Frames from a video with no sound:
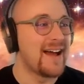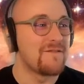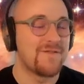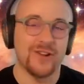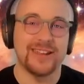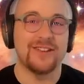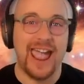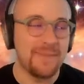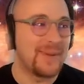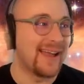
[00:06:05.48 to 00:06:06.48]
Vonage
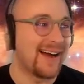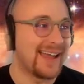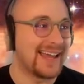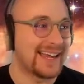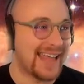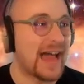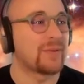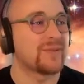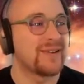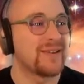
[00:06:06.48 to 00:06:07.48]
API
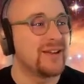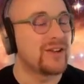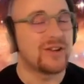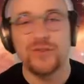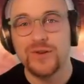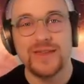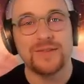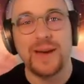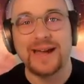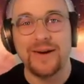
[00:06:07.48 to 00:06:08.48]
account. You can do
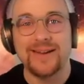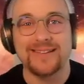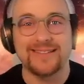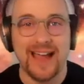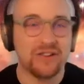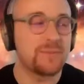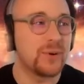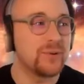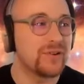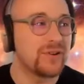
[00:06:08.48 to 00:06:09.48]
this by going to
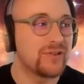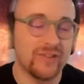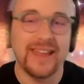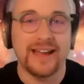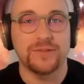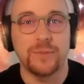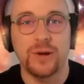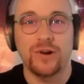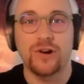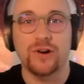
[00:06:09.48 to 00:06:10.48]

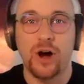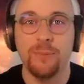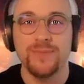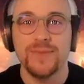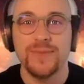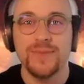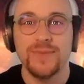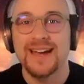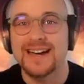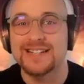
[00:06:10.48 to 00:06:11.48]
dashboard.nexmo.com
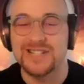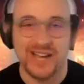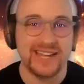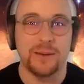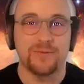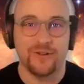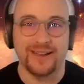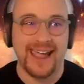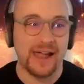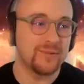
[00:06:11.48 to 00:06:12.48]
and signing up for an
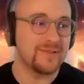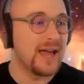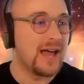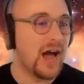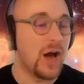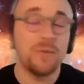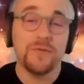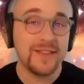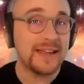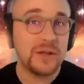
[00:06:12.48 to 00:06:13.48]
account.
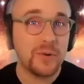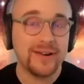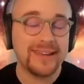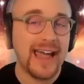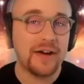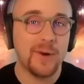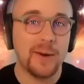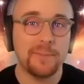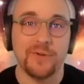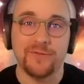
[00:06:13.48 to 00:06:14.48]
Hopefully you already have
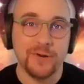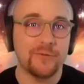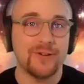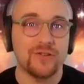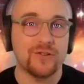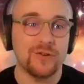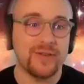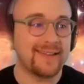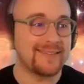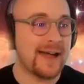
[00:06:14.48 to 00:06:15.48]
one, but feel free to
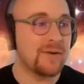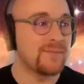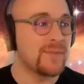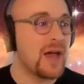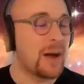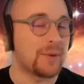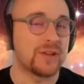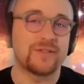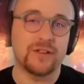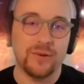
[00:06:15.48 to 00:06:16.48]
do that now. I'm
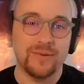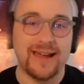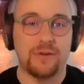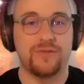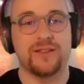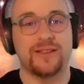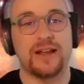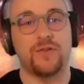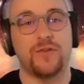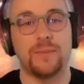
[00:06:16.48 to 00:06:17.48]
going to slow down for the
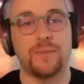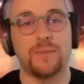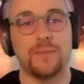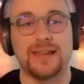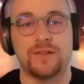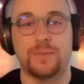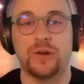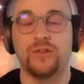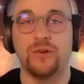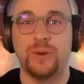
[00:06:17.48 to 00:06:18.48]
next few minutes
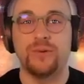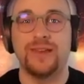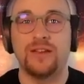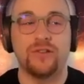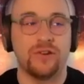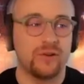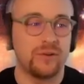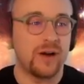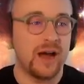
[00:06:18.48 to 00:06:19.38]
because you will need to